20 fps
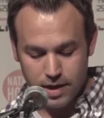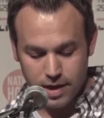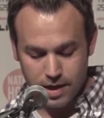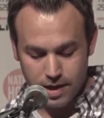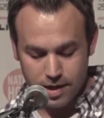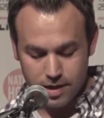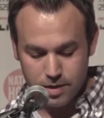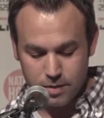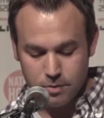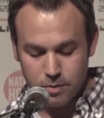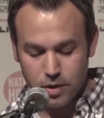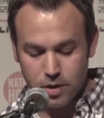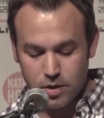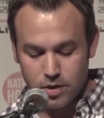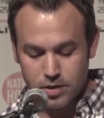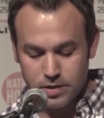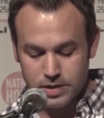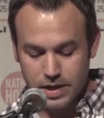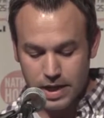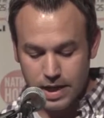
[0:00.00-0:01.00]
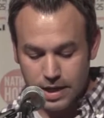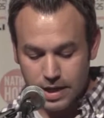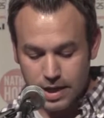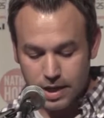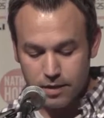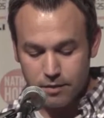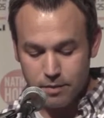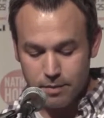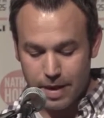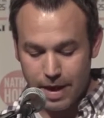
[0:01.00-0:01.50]
in hand, balls
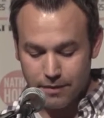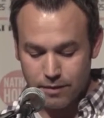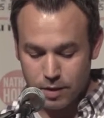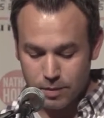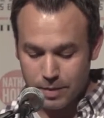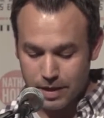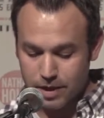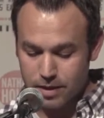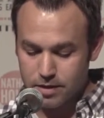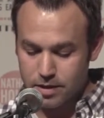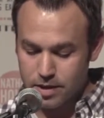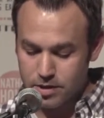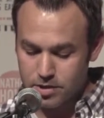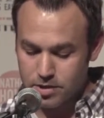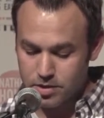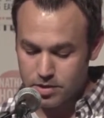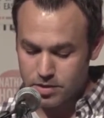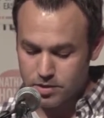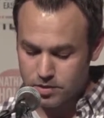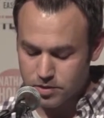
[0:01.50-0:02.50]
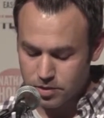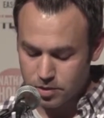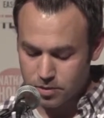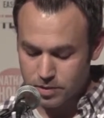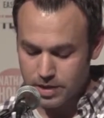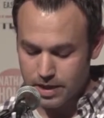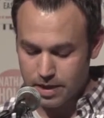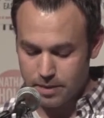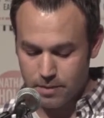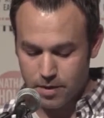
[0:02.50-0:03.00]
aching from having been clutched so
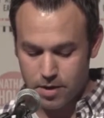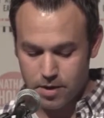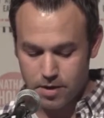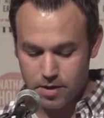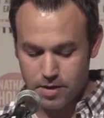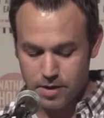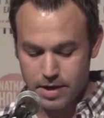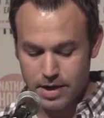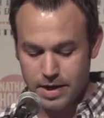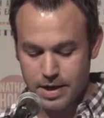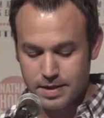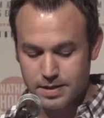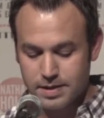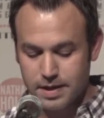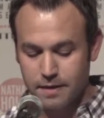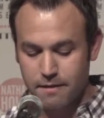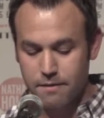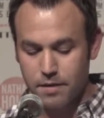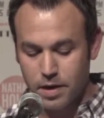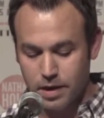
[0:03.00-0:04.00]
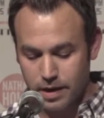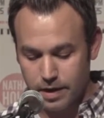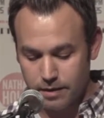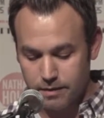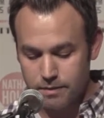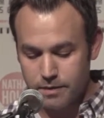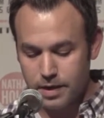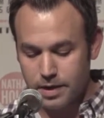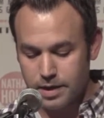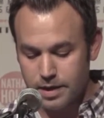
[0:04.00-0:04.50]
damn hard, and I say, fuck
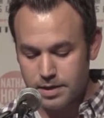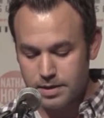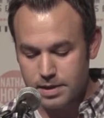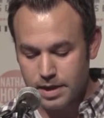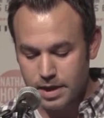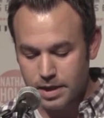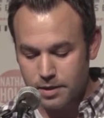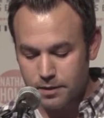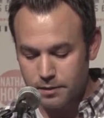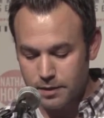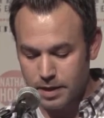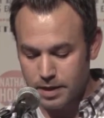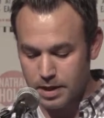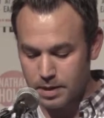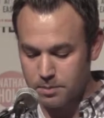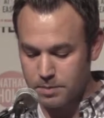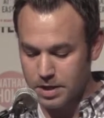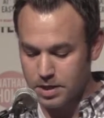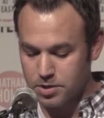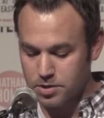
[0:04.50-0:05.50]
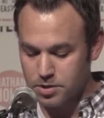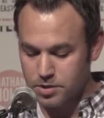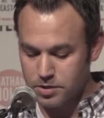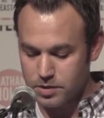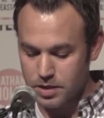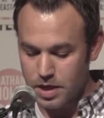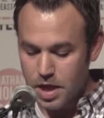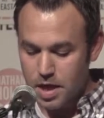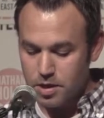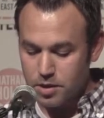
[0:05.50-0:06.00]
it, take your fucking
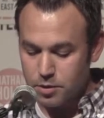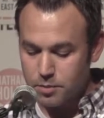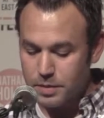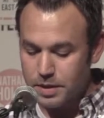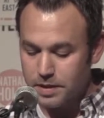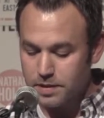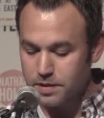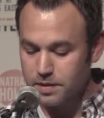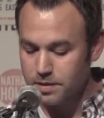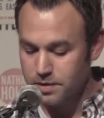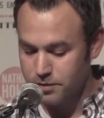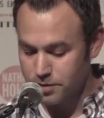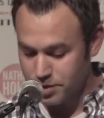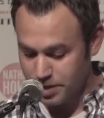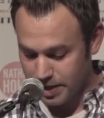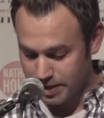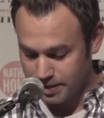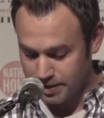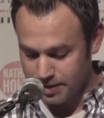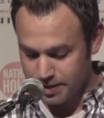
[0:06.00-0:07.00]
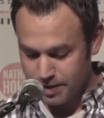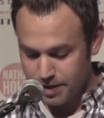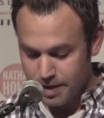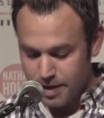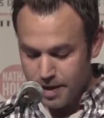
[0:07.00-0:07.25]
pictures, you pieces of shit.